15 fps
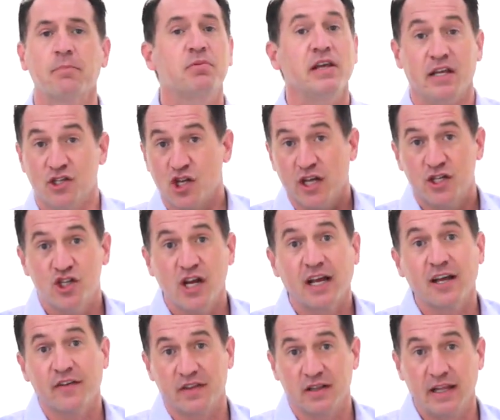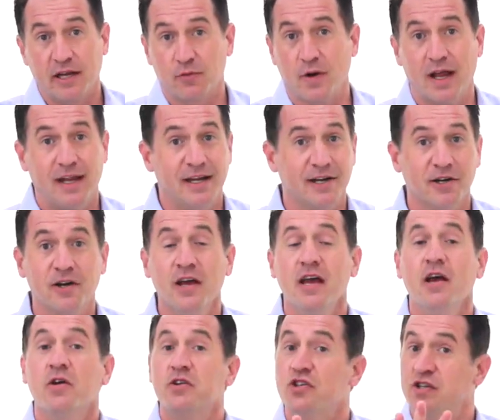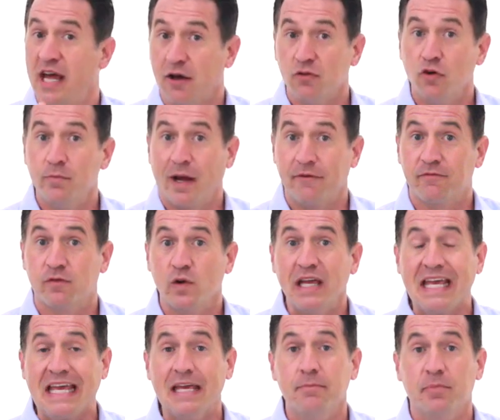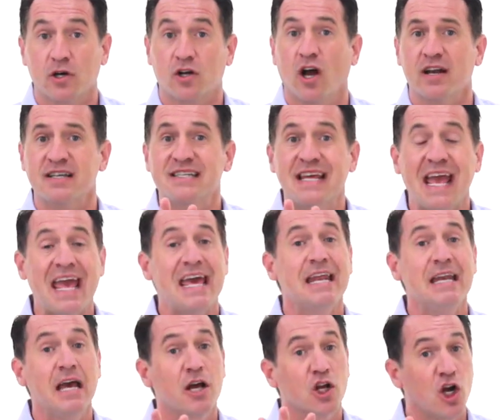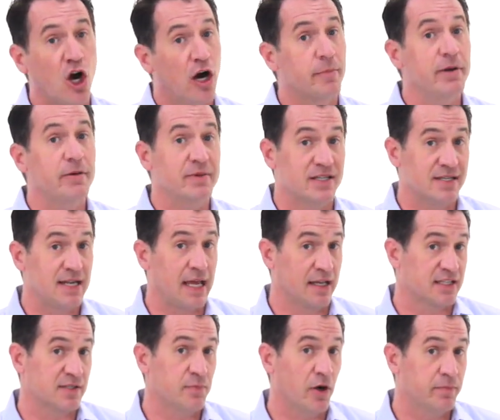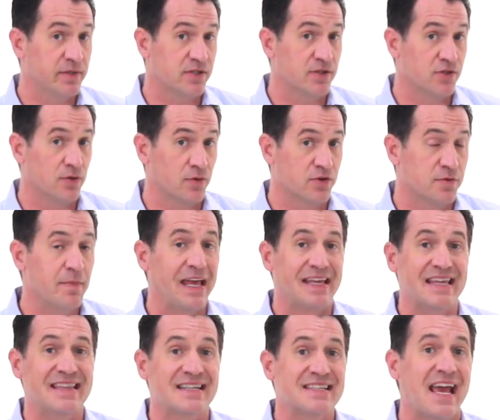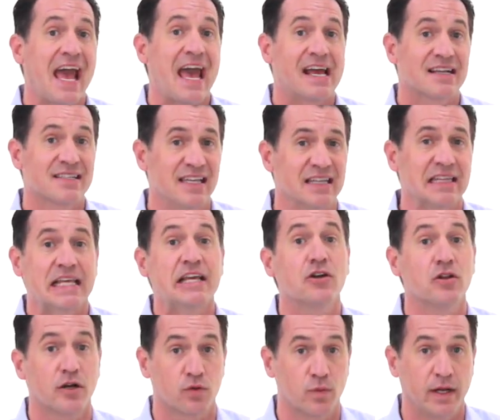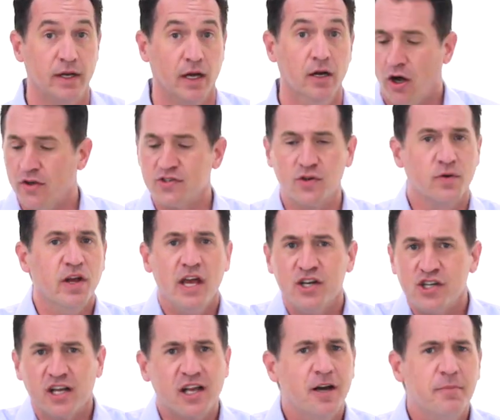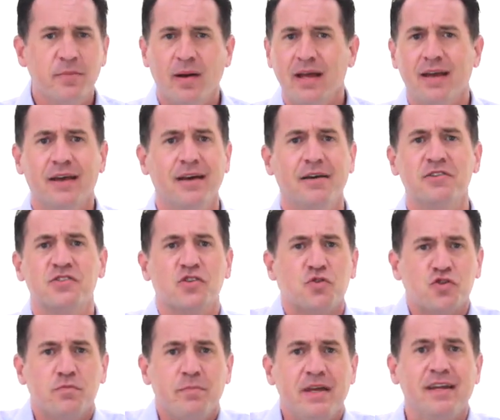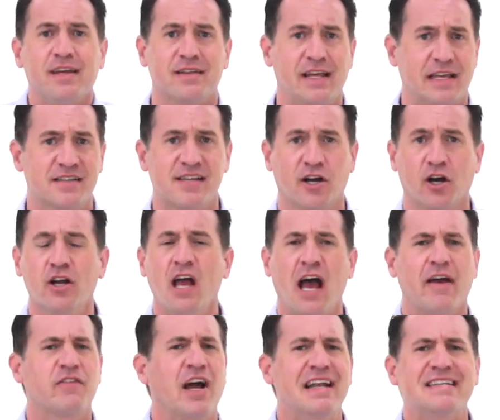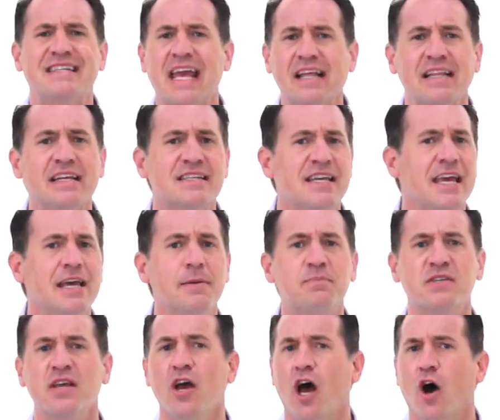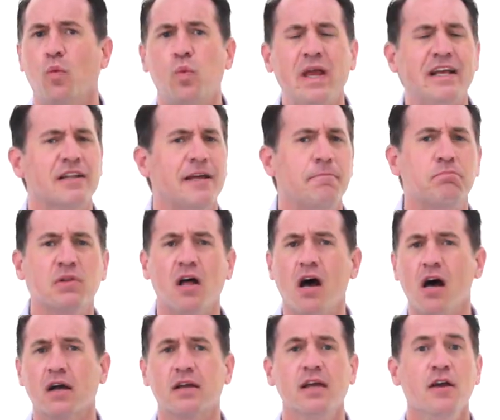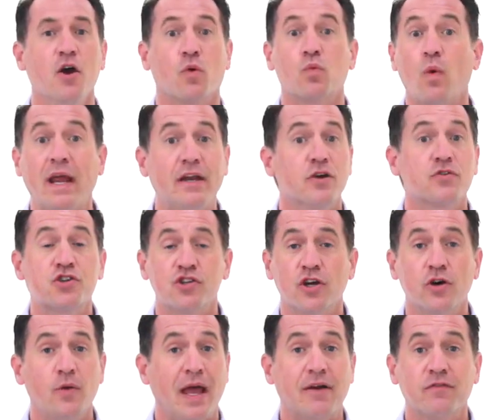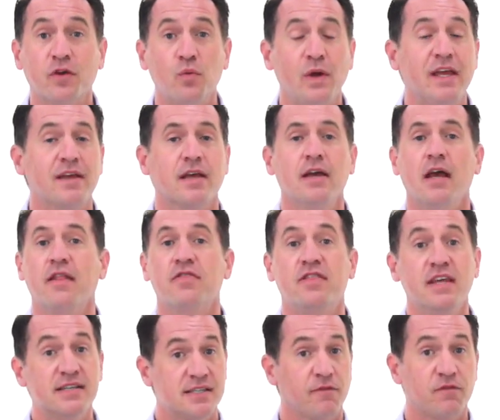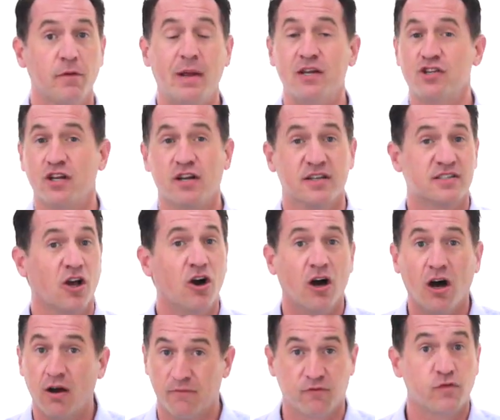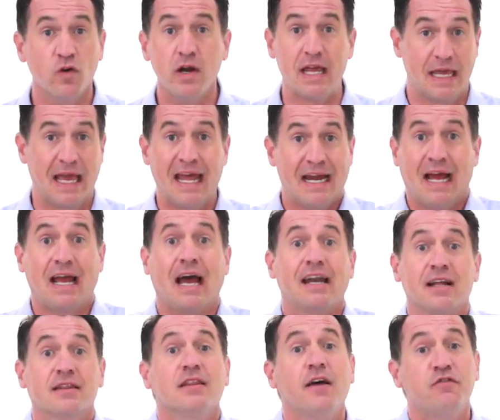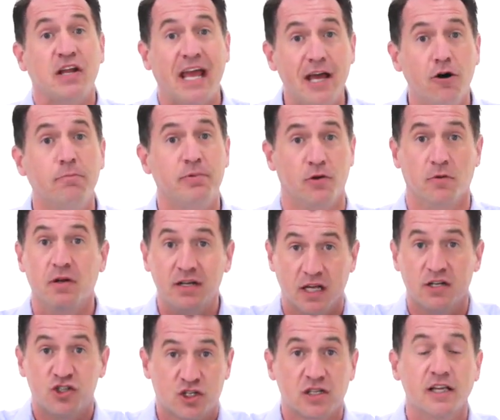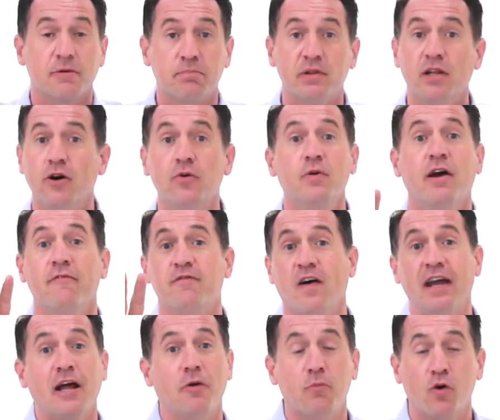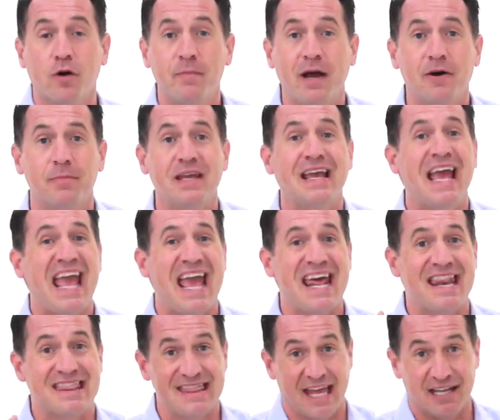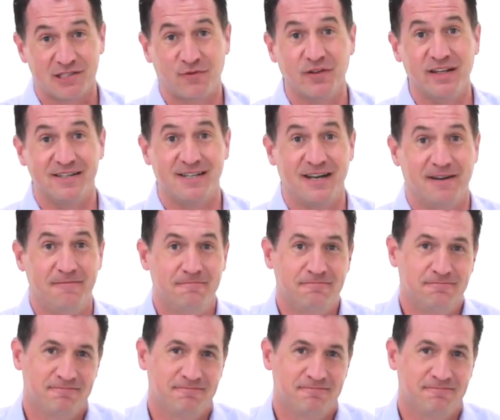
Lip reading: Please check out the link right here. Download my free ebook on 10 common mistakes small business owners make in the tax and legal arena. Also, check out my social media links here. I've got daily tips, a weekly blog, radio show every week. This information is free, and I'd love to help you. Click below, find out more about me, and thanks for listening.